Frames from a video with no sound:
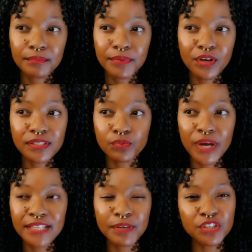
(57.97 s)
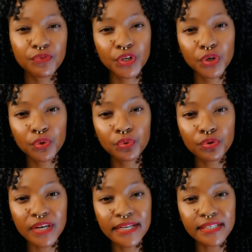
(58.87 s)
because especially for new
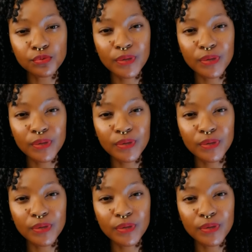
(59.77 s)
creators,